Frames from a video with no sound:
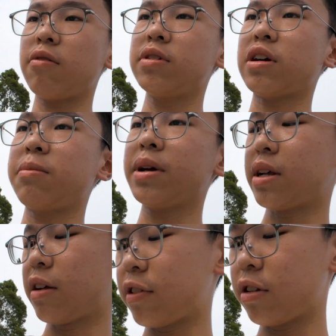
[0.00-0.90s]
which I'll make
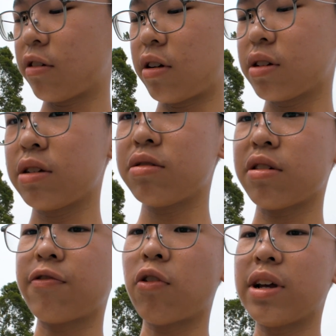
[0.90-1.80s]
another video on, you can use
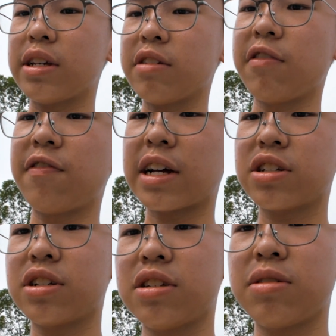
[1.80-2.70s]
your phone as a
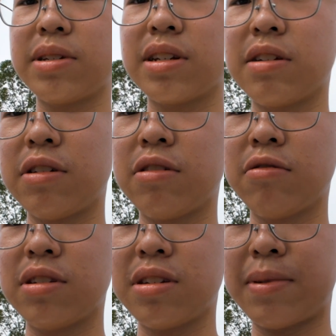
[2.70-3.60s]
reflection. So basically what you
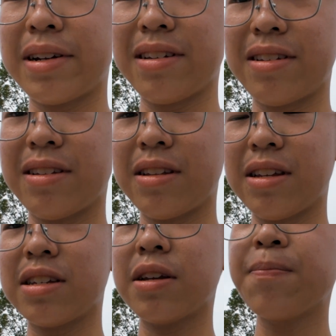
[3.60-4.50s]
do is by
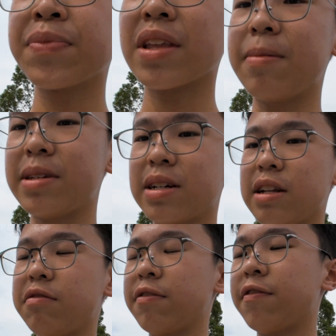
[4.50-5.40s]
this, you
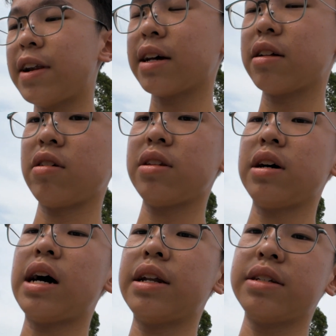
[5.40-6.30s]
basically reflect on
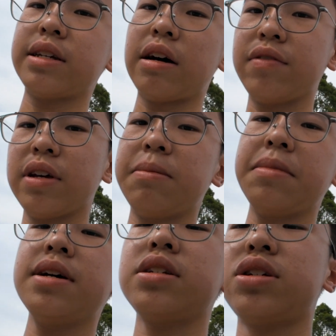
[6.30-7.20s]
the other side of the
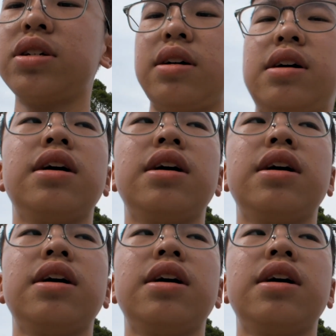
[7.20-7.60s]
image,